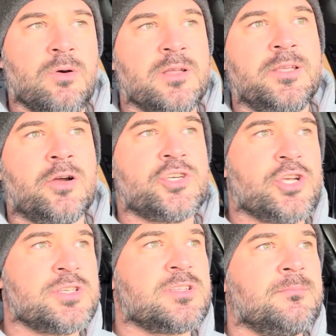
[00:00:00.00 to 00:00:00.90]
They are
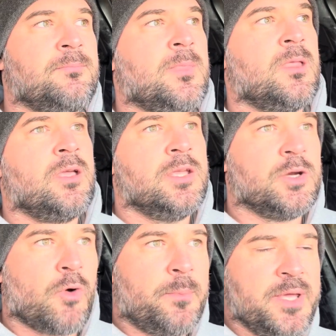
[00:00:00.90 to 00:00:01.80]
just
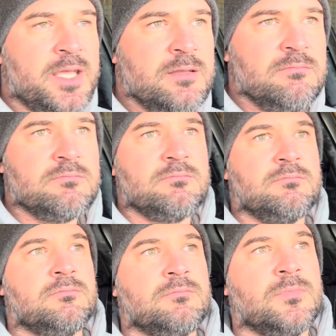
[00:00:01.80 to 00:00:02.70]
European,
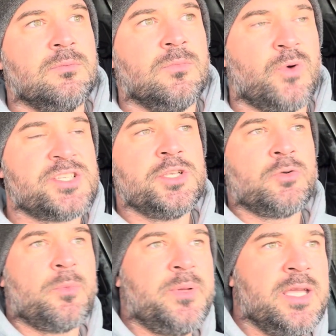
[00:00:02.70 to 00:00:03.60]
Western
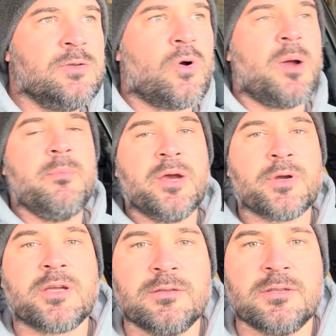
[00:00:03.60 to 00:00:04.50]
European or
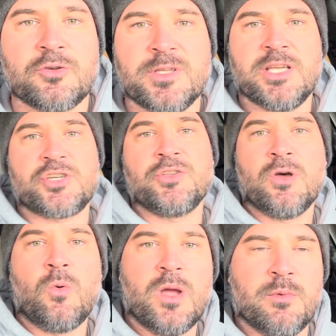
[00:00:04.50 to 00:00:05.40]
American
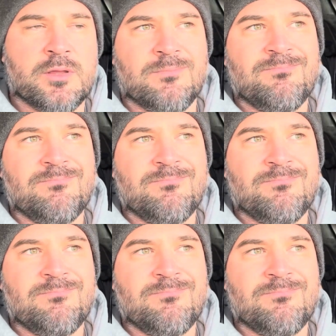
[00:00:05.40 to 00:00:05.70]
traditional women.